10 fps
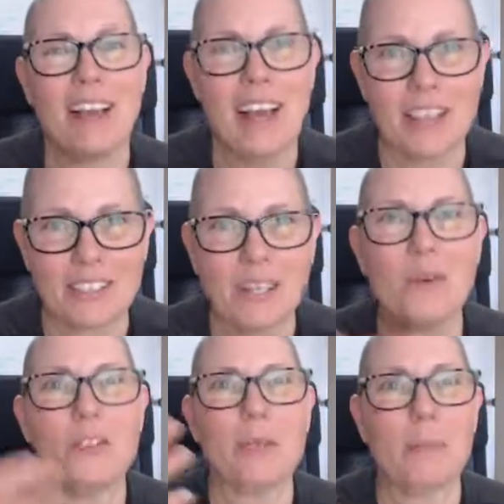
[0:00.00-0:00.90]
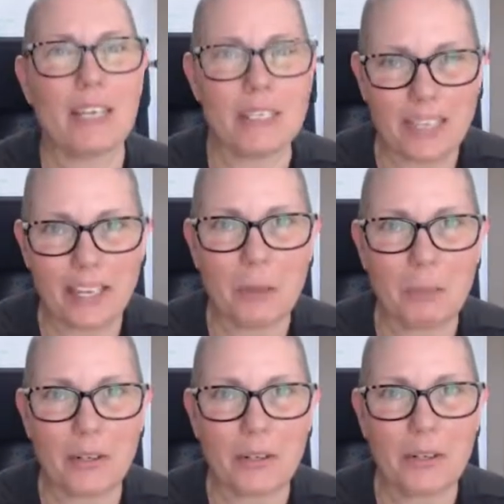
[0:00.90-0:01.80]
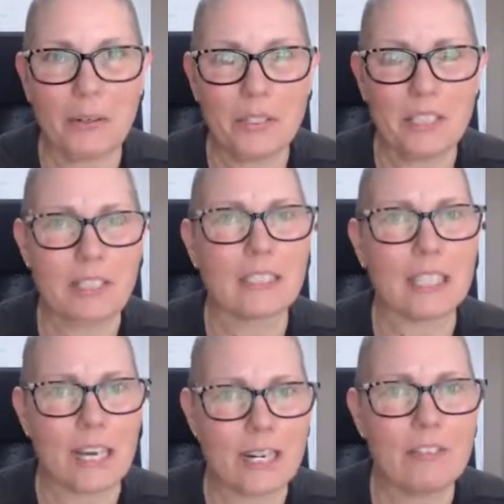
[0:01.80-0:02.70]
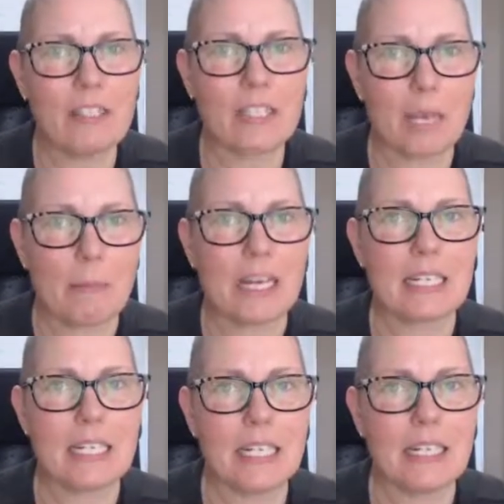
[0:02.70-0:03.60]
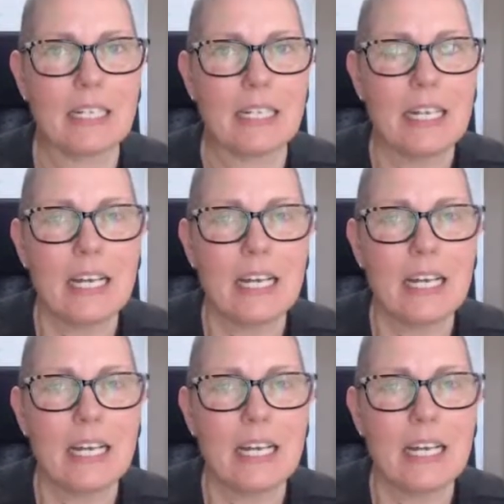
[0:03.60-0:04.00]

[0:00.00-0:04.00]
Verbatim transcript: as a coach, and because I help other coaches, it's kind of the same idea.